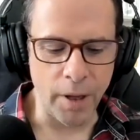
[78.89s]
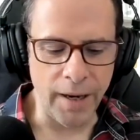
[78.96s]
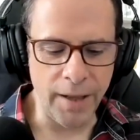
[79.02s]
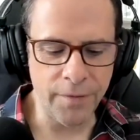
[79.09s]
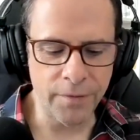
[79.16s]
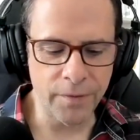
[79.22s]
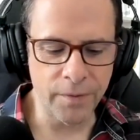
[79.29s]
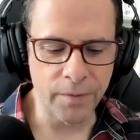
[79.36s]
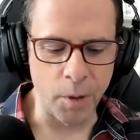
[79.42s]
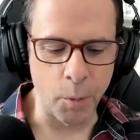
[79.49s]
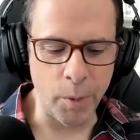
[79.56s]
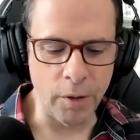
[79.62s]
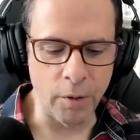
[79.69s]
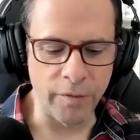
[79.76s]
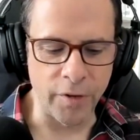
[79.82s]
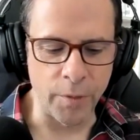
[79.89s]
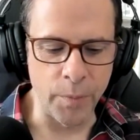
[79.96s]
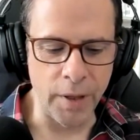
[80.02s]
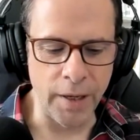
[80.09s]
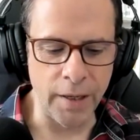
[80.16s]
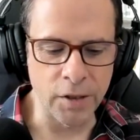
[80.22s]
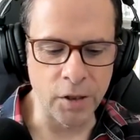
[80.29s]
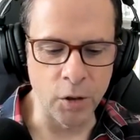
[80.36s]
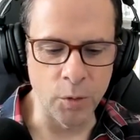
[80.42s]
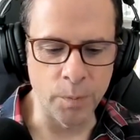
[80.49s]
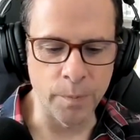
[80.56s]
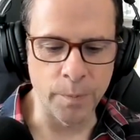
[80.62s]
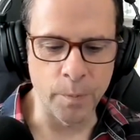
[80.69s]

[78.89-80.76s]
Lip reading: I went on from there to